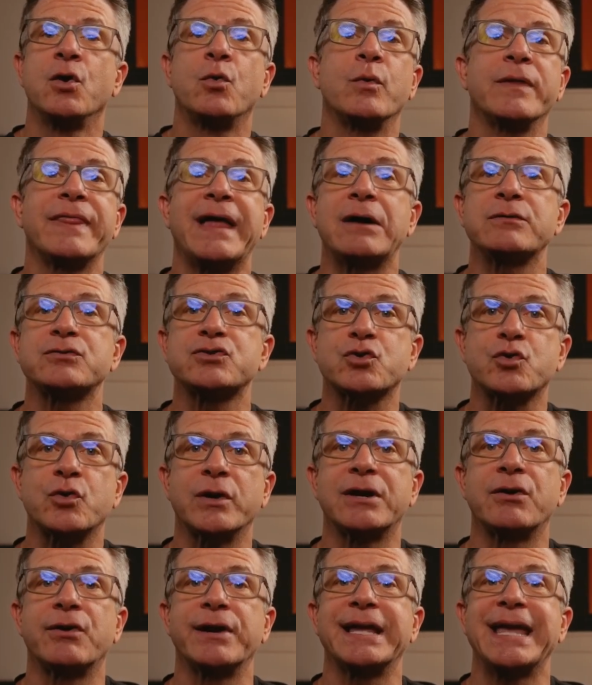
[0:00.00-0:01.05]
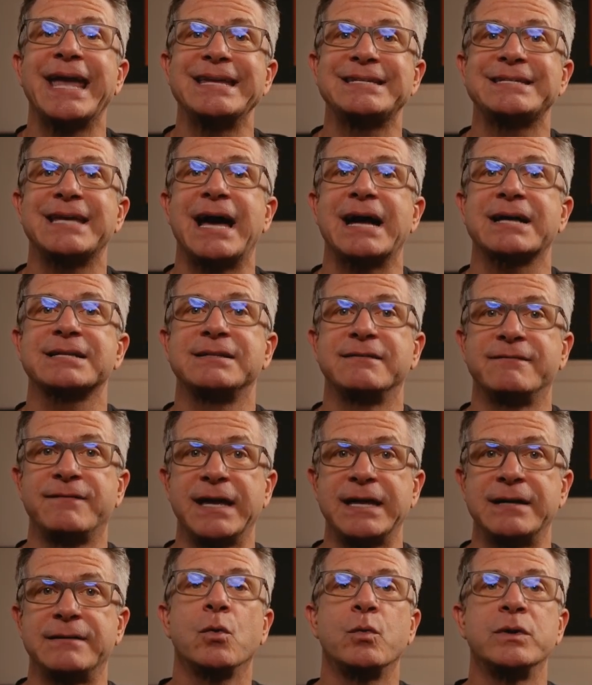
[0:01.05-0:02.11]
without triggering a tax event.